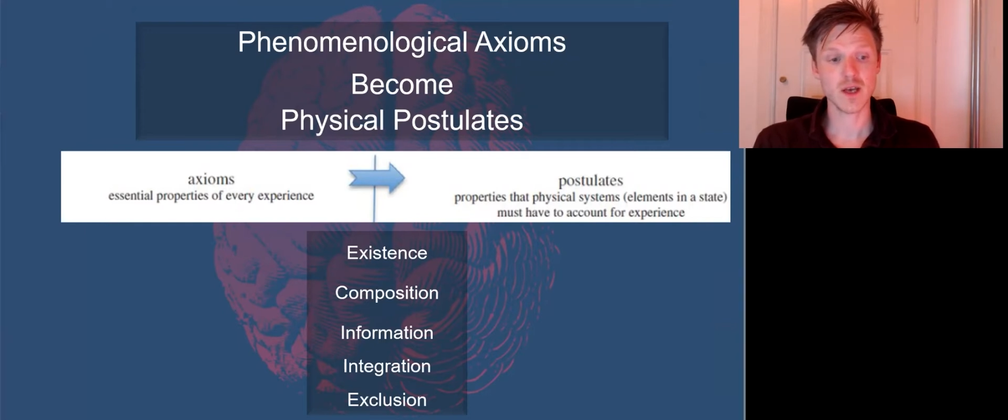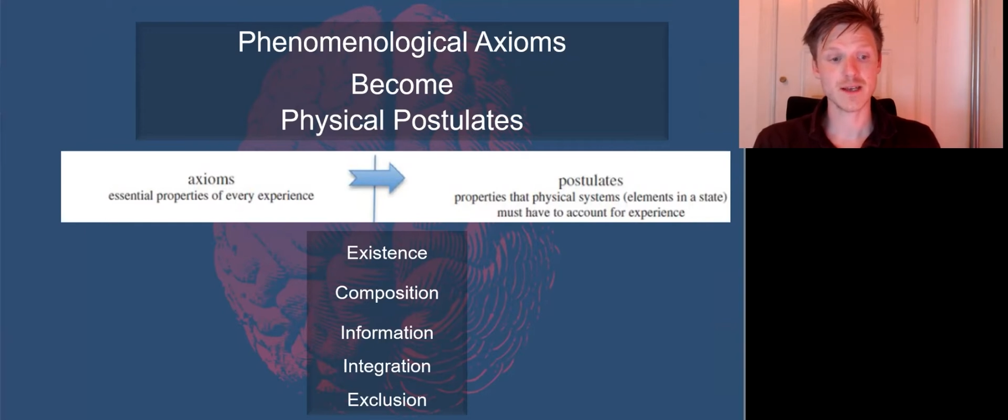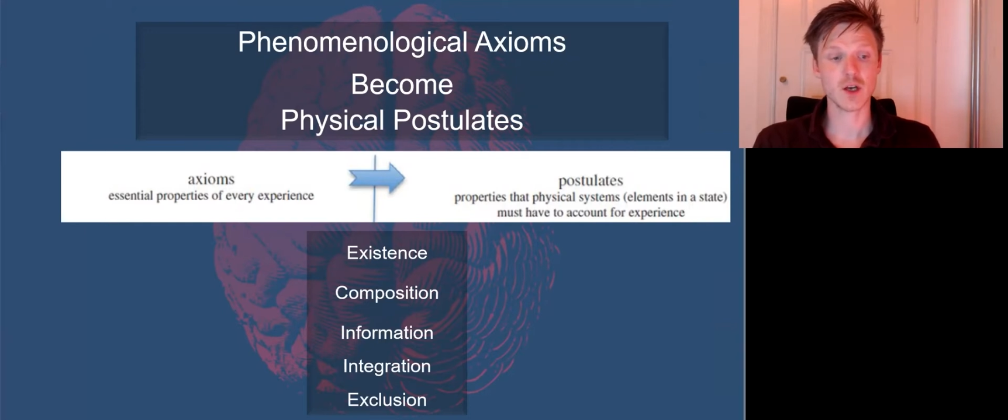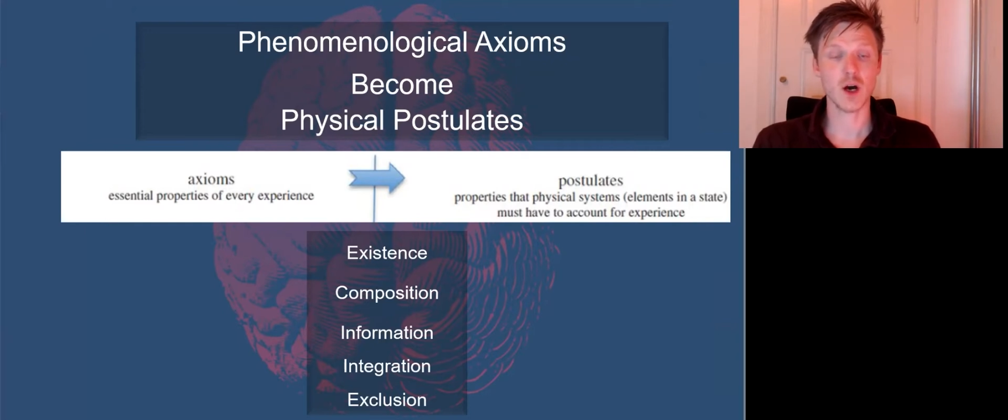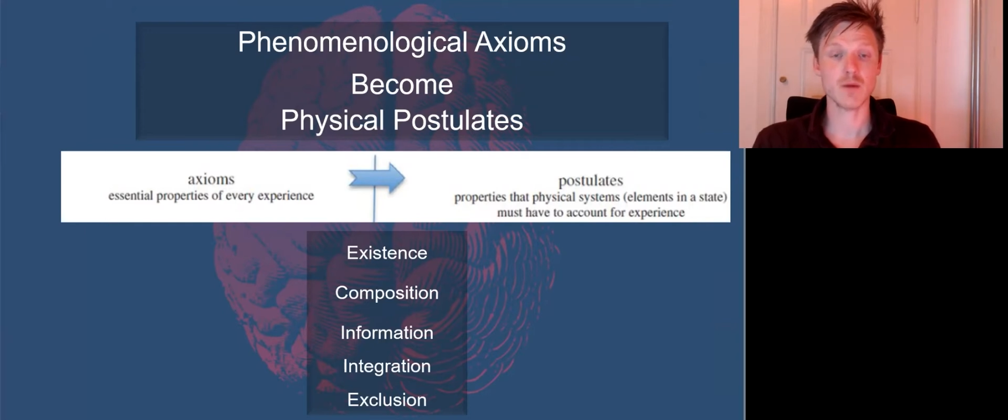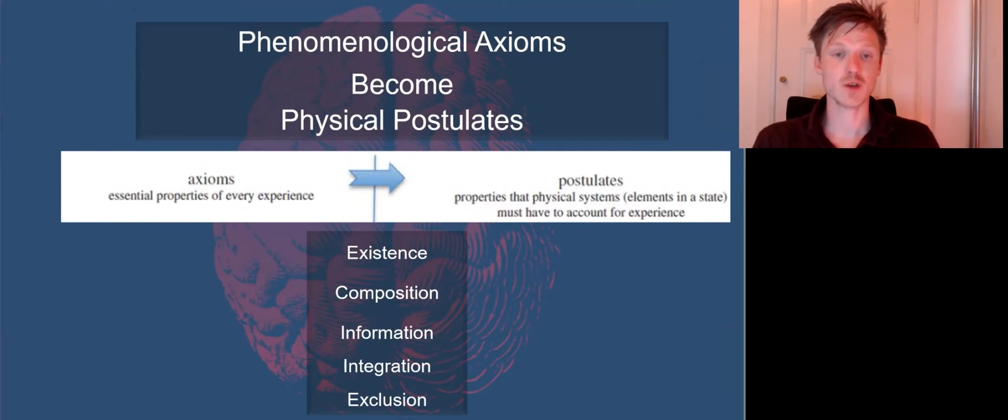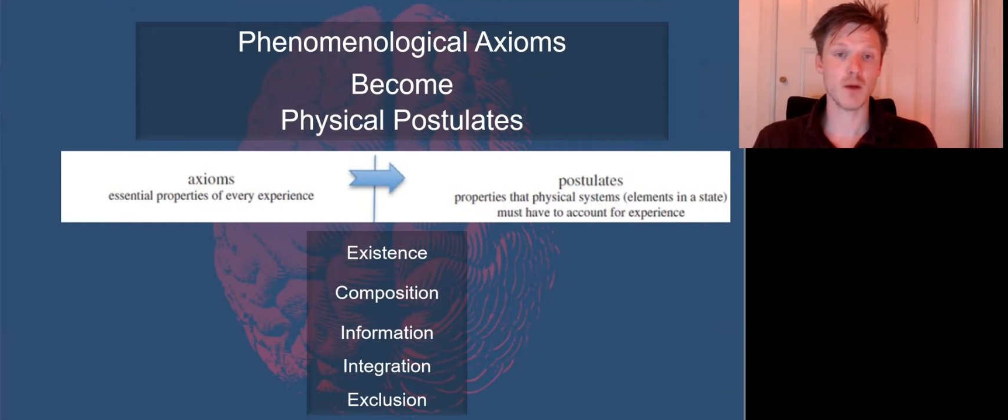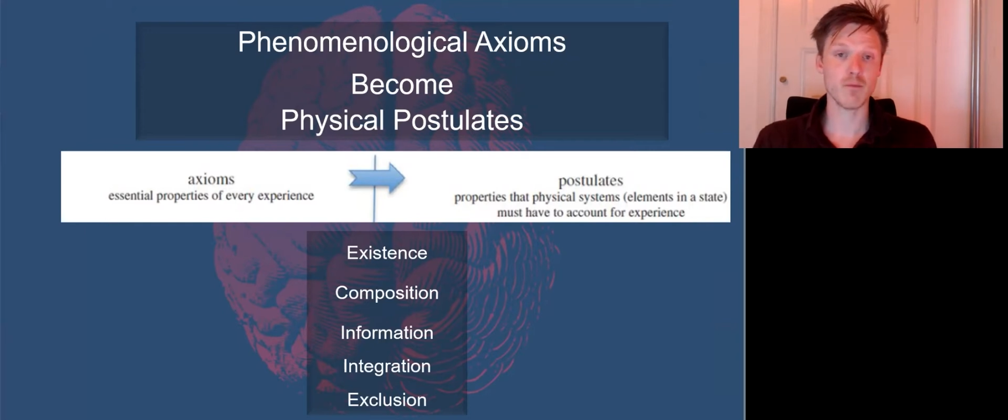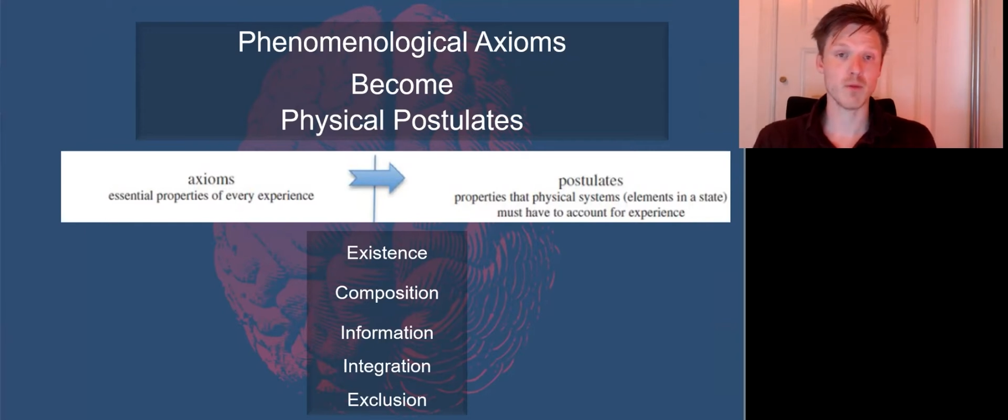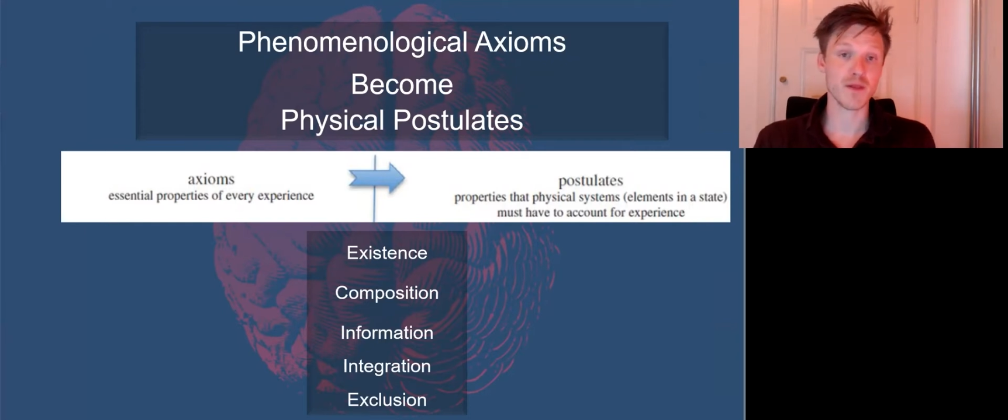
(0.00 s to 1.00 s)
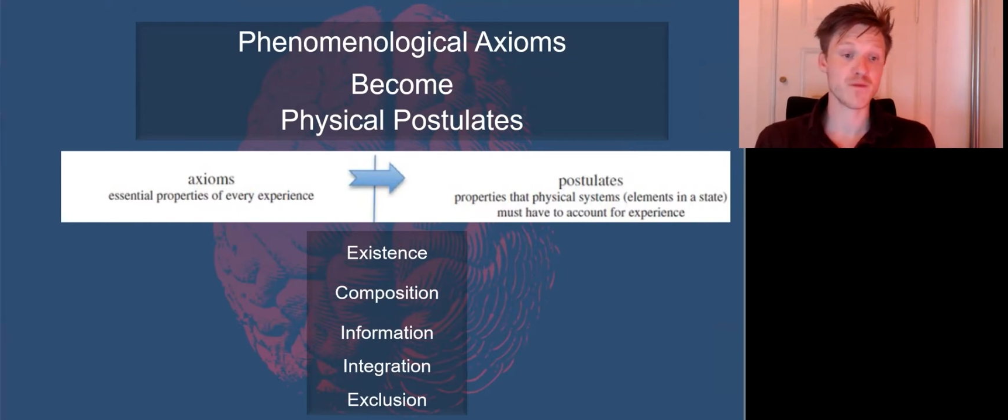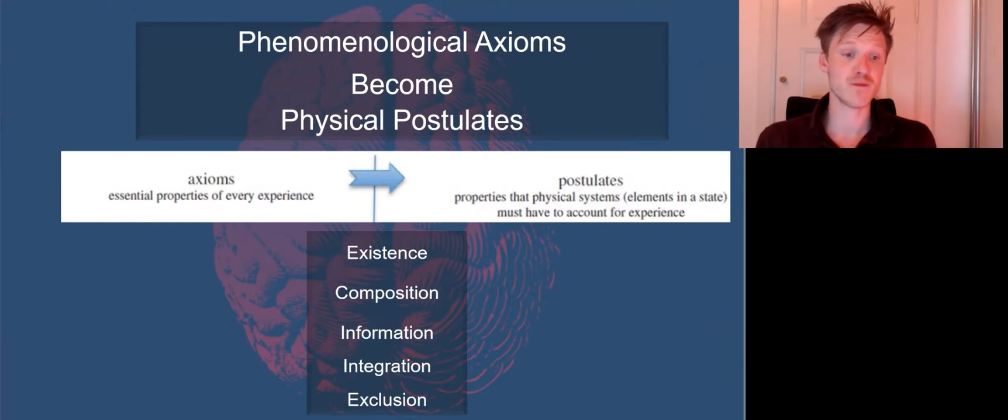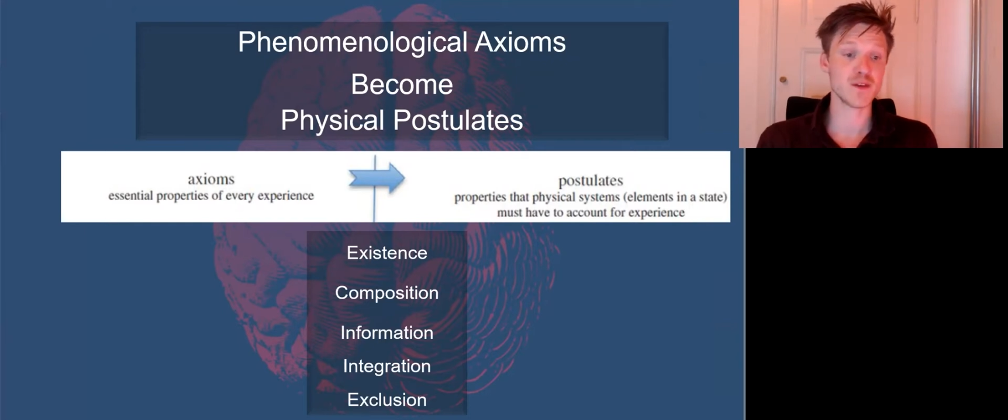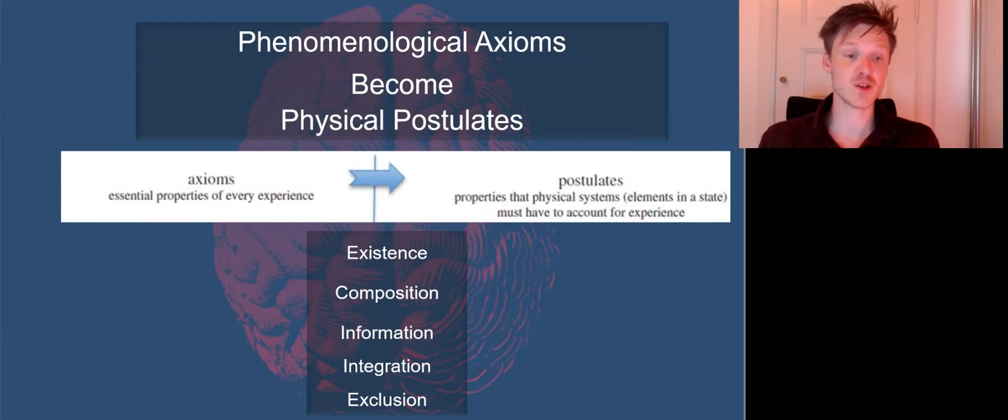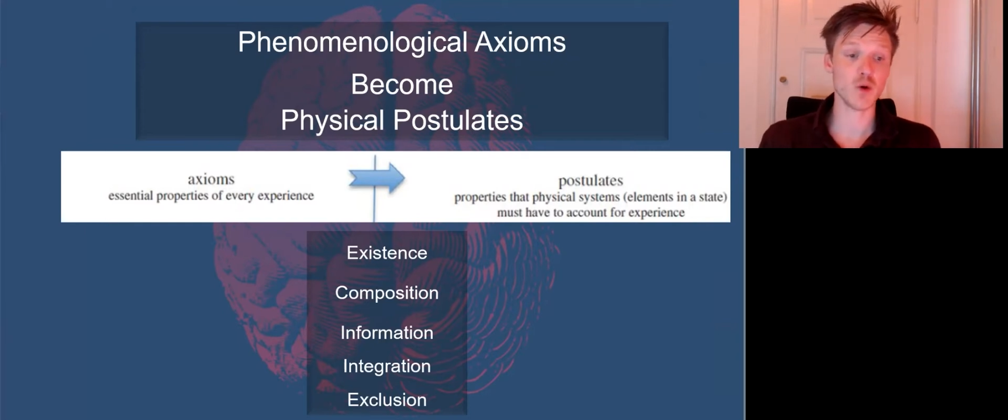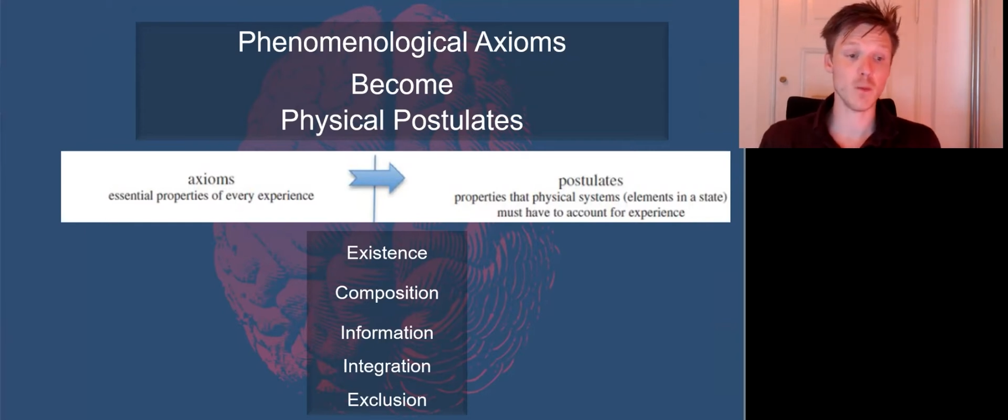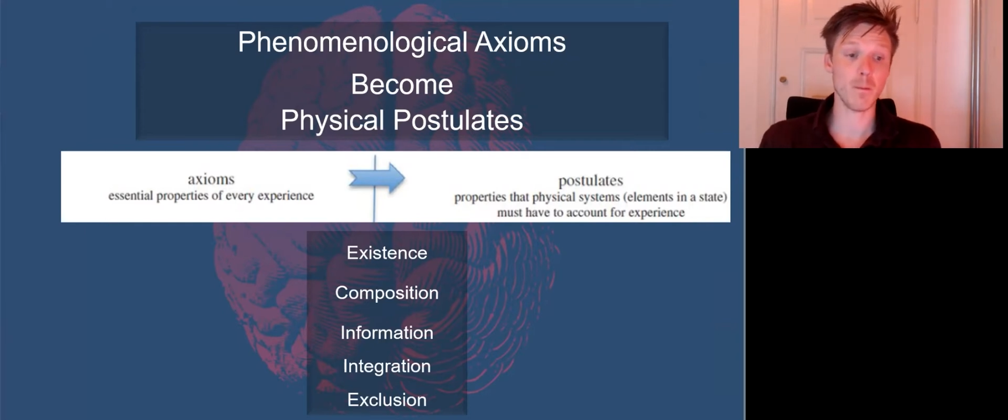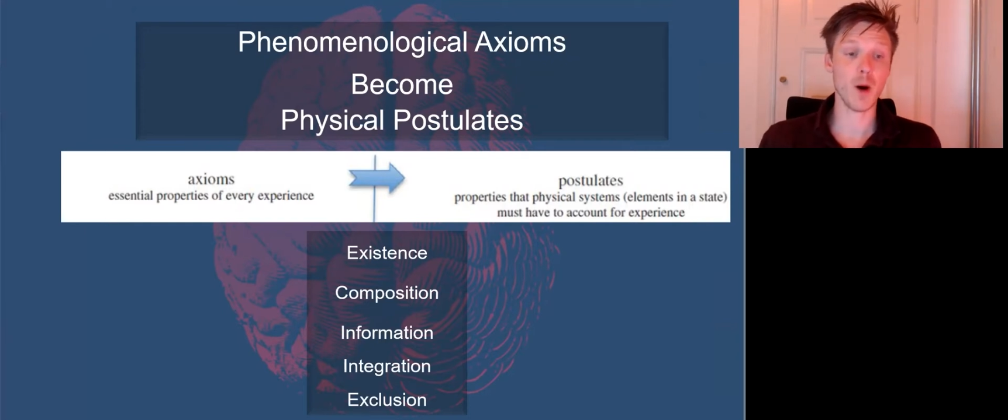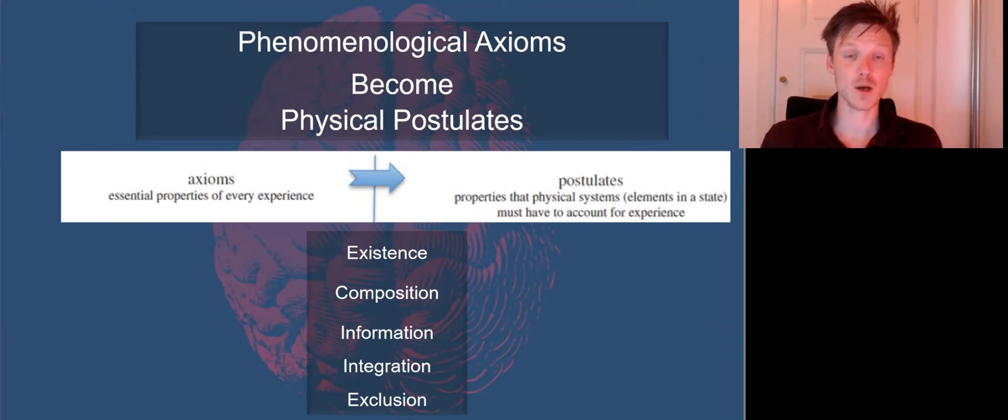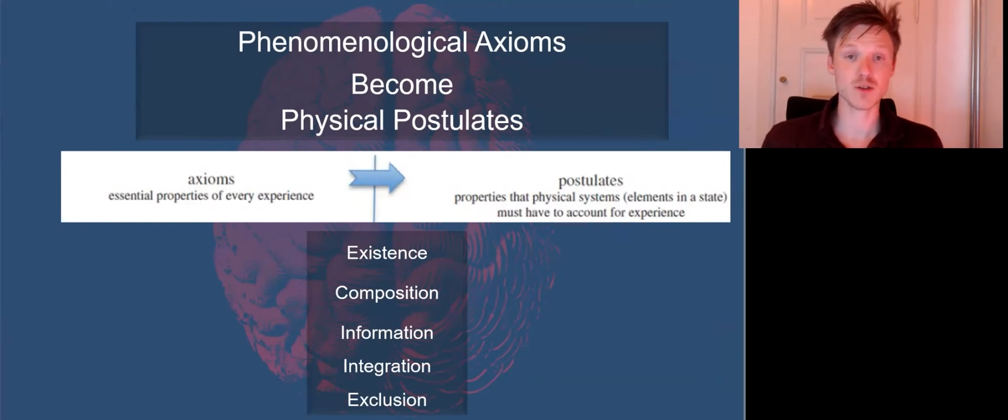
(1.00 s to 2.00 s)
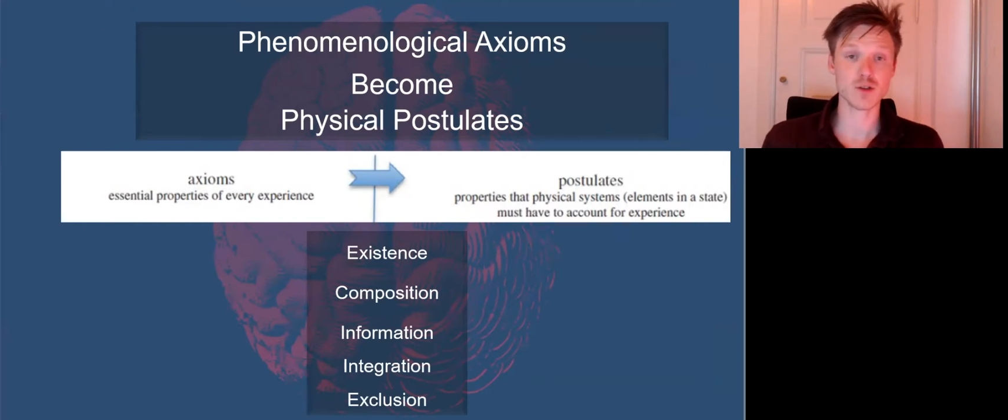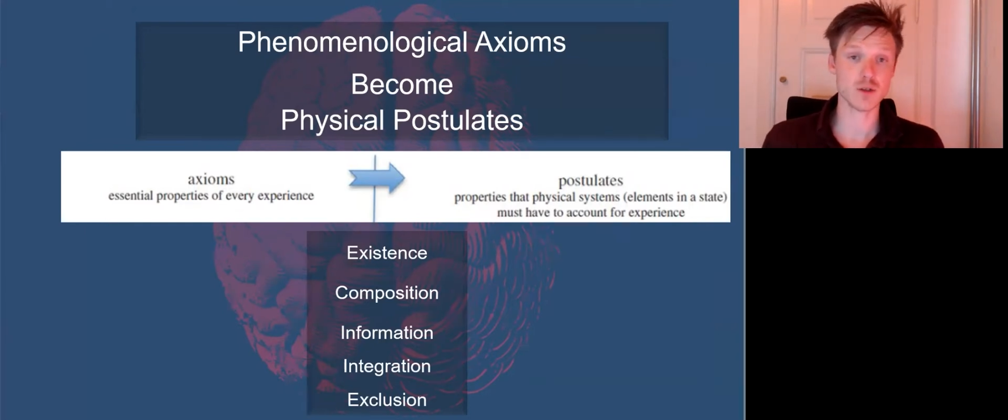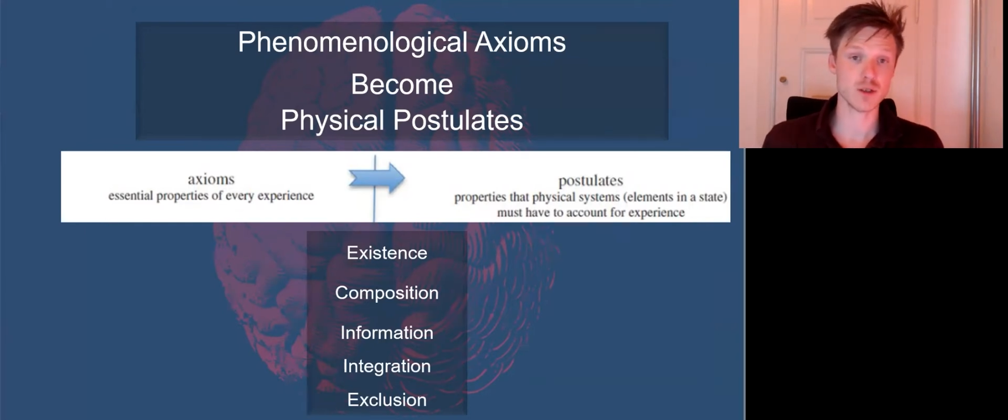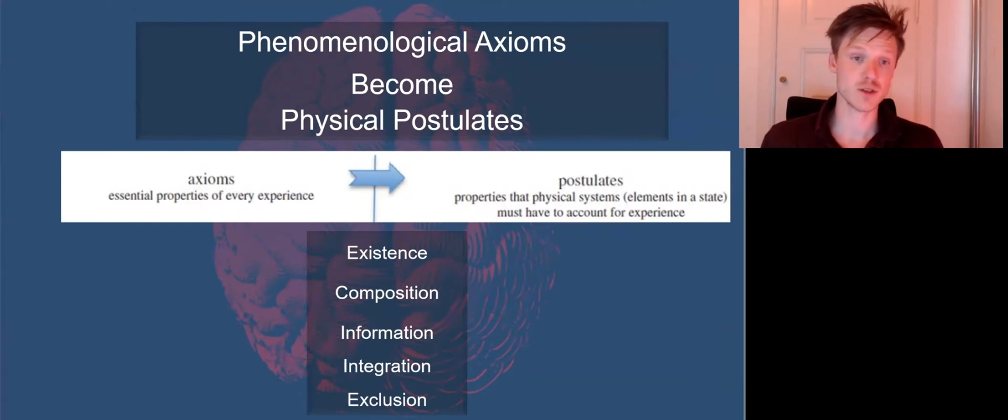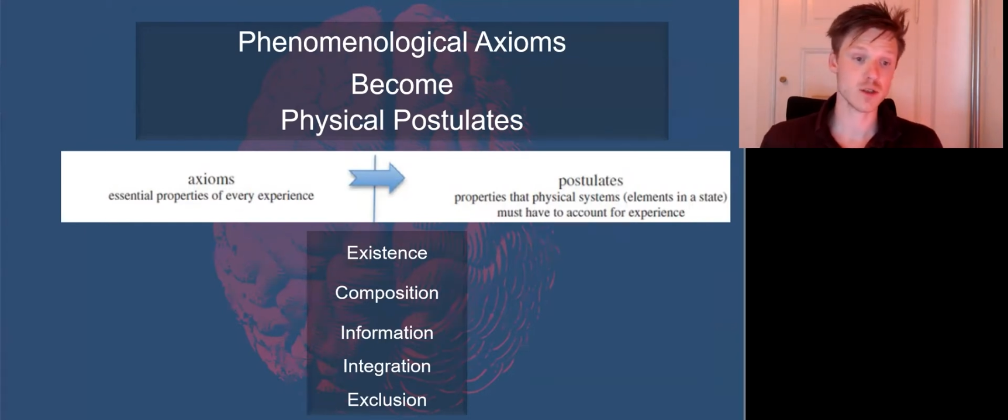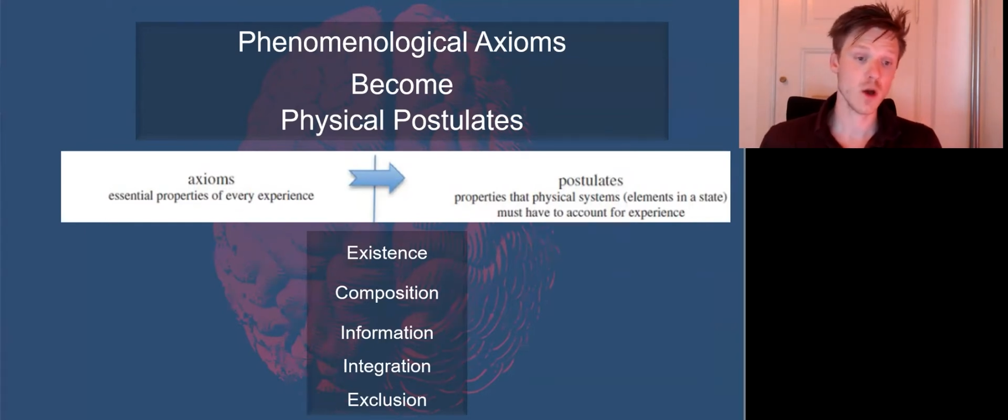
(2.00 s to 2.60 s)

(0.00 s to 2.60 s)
it comes up with physical postulates,